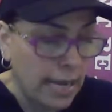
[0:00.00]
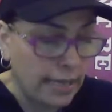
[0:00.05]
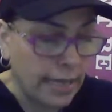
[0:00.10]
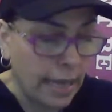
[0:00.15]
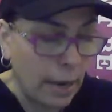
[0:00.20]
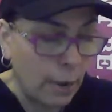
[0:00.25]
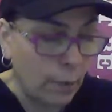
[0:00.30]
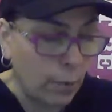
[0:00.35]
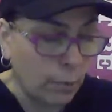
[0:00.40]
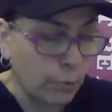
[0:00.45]

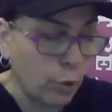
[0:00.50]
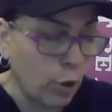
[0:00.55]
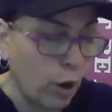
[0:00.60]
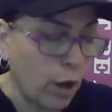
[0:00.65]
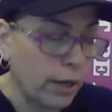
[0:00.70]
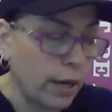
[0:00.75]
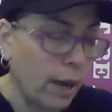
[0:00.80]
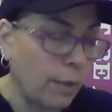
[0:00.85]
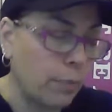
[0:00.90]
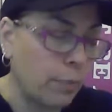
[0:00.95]
they were
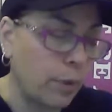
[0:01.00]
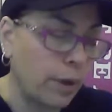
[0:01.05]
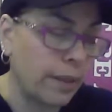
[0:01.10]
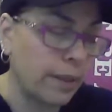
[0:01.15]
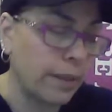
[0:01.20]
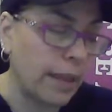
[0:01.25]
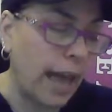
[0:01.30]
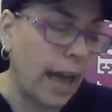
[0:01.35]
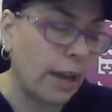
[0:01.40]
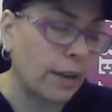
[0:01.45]
brought up
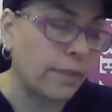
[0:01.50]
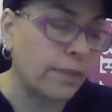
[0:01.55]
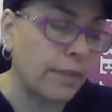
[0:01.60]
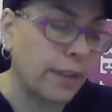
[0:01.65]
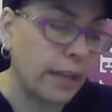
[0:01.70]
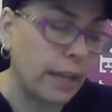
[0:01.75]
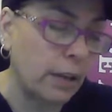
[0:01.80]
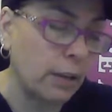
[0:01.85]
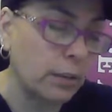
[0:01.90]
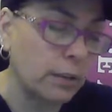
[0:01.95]
with out of
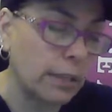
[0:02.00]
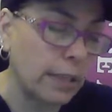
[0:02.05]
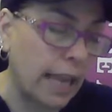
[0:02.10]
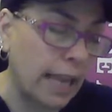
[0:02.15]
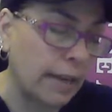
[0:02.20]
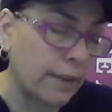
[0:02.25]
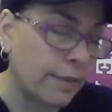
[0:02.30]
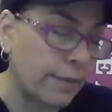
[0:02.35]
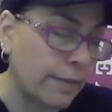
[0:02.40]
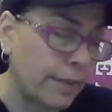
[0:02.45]
guilt
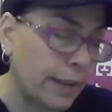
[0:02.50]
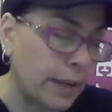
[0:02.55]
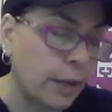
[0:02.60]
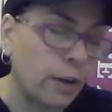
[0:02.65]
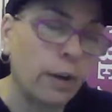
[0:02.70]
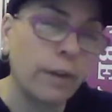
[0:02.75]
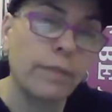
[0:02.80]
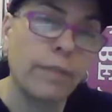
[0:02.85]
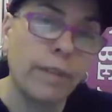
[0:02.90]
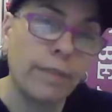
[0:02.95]
and a fear
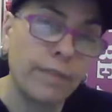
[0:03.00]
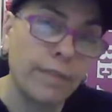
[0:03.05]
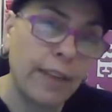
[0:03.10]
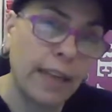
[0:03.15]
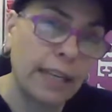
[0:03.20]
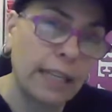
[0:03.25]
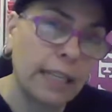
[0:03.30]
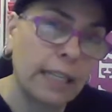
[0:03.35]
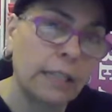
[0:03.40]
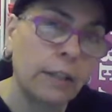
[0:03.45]
of
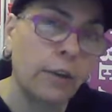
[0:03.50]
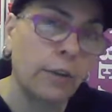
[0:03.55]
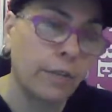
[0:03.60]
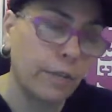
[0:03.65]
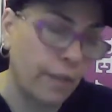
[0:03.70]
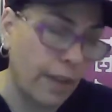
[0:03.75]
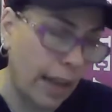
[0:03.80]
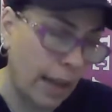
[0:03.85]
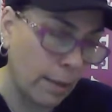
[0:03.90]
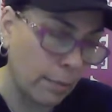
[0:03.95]
offending their
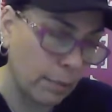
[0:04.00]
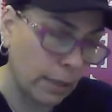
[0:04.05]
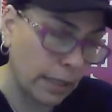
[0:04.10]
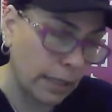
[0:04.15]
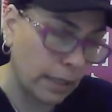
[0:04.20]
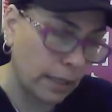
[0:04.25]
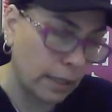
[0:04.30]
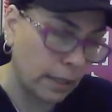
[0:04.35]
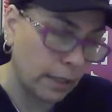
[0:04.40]
family.